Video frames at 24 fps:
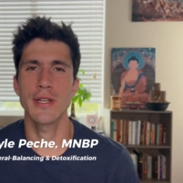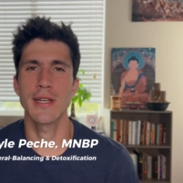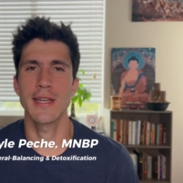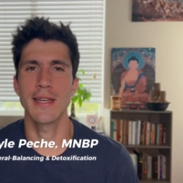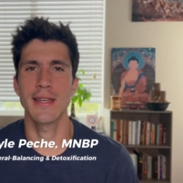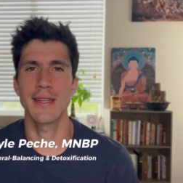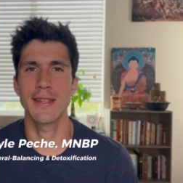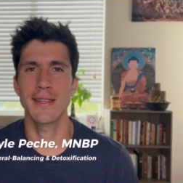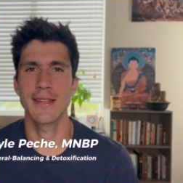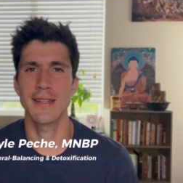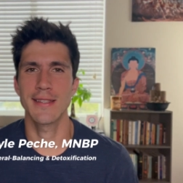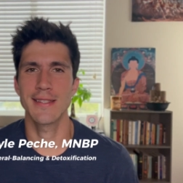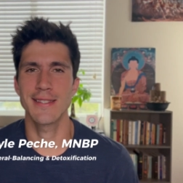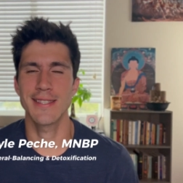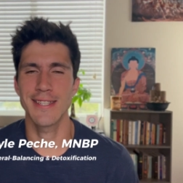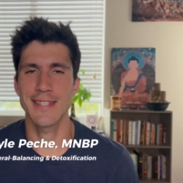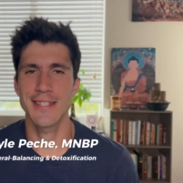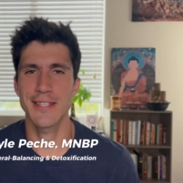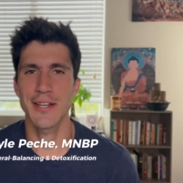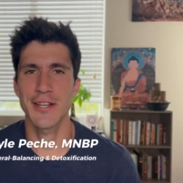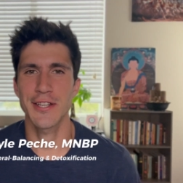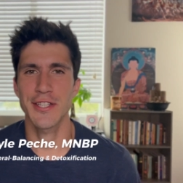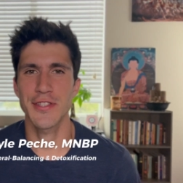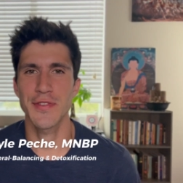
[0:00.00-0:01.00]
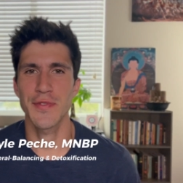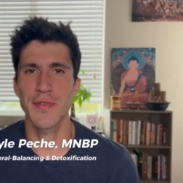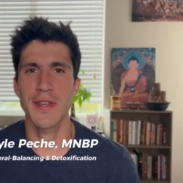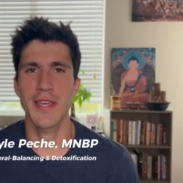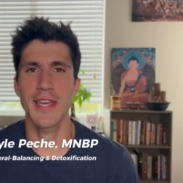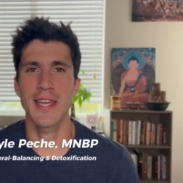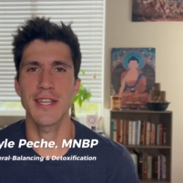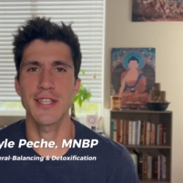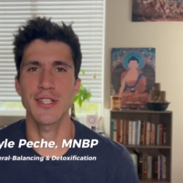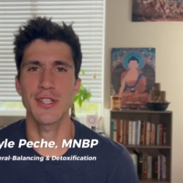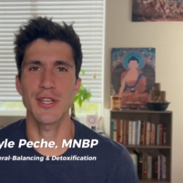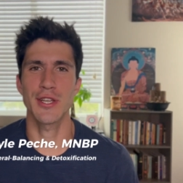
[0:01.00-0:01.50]
and
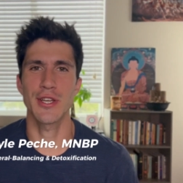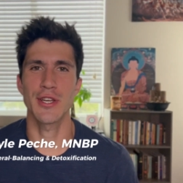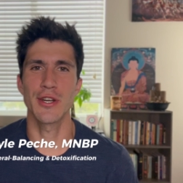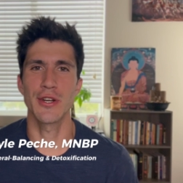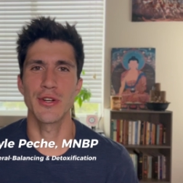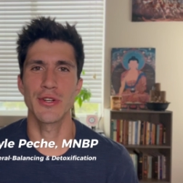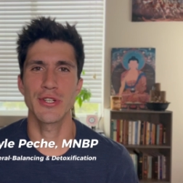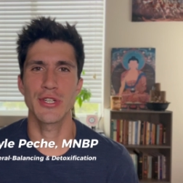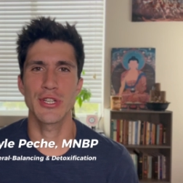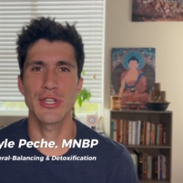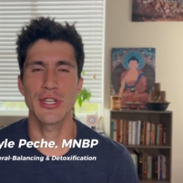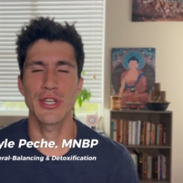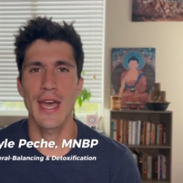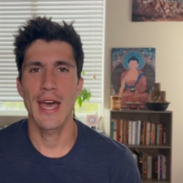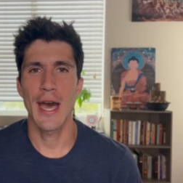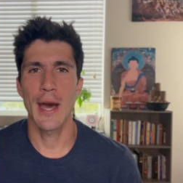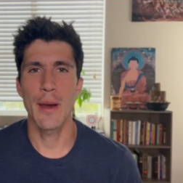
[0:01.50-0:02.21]
detoxification coach.